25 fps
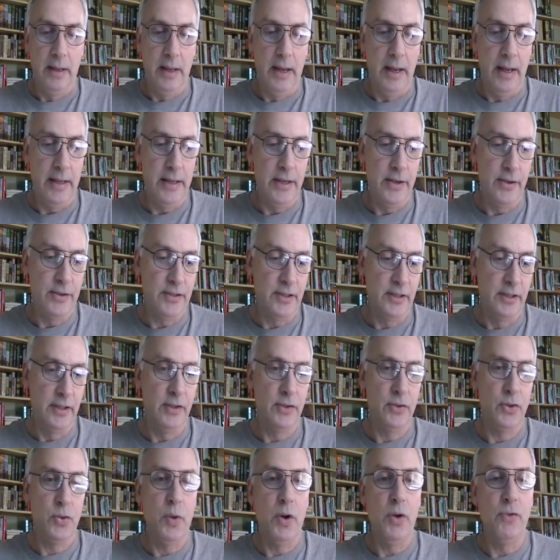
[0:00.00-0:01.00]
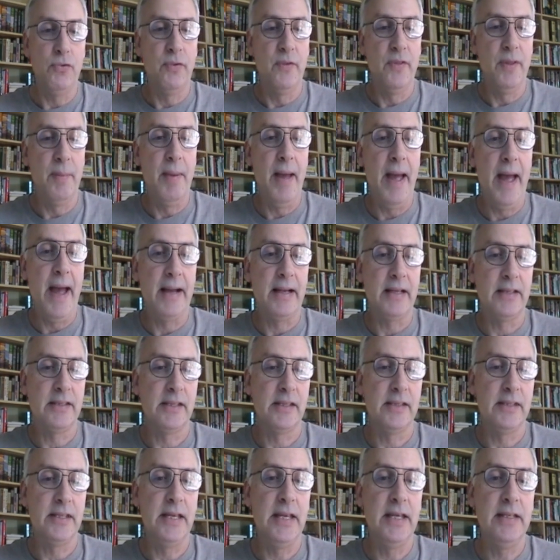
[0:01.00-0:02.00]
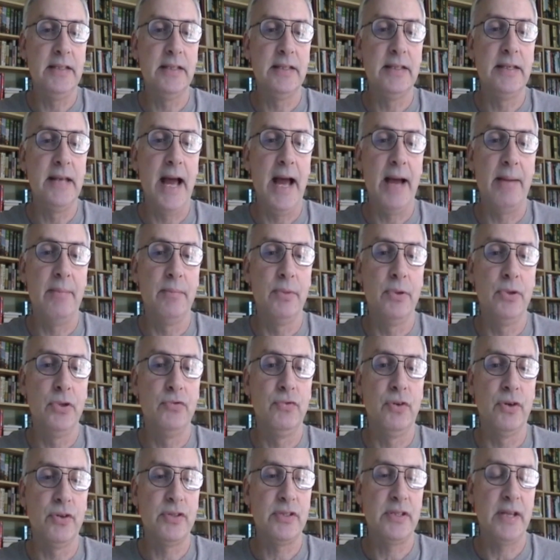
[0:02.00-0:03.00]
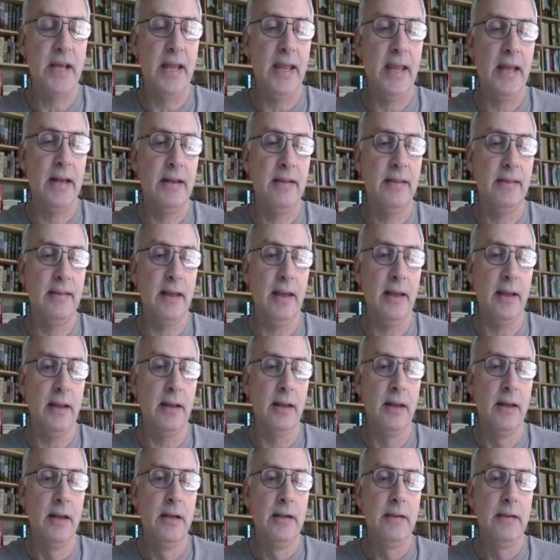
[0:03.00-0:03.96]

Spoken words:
Here's a little quote from the back. It says, "He did not move or say anything,